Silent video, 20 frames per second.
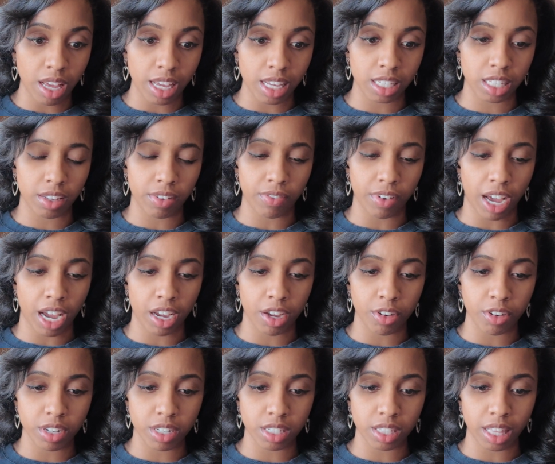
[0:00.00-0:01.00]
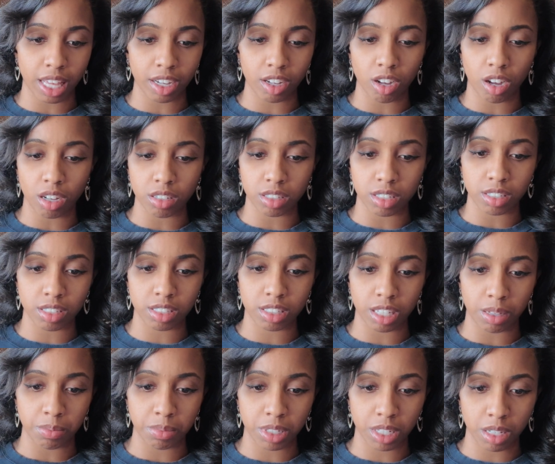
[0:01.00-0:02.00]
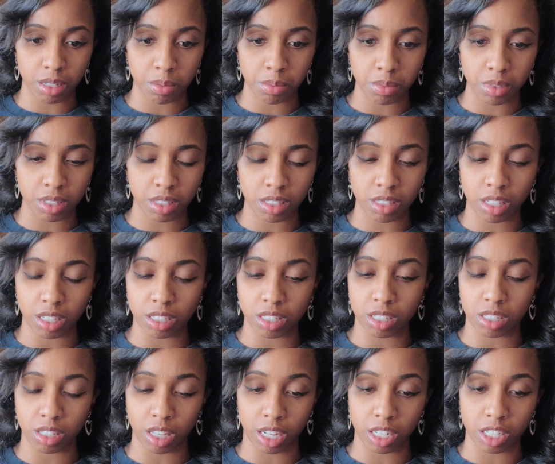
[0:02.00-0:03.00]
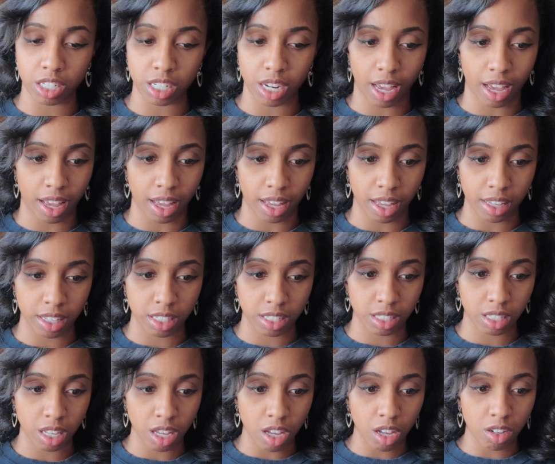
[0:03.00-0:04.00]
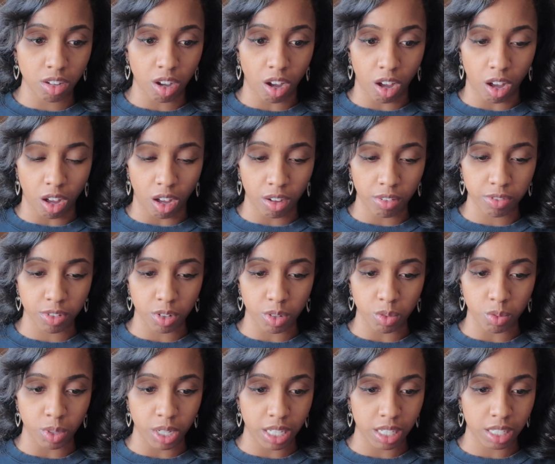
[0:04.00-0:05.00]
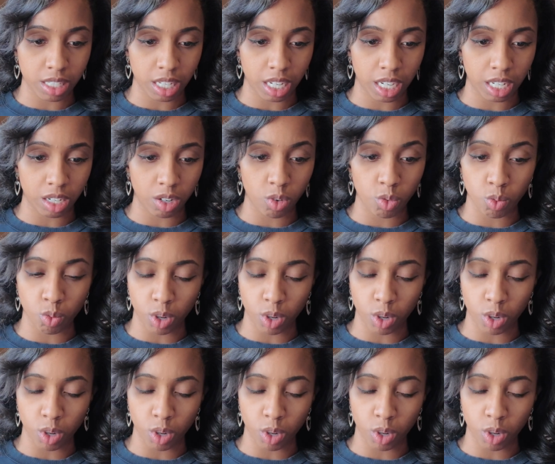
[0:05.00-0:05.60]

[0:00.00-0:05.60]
is a virus that causes symptoms such as cough or wheezing,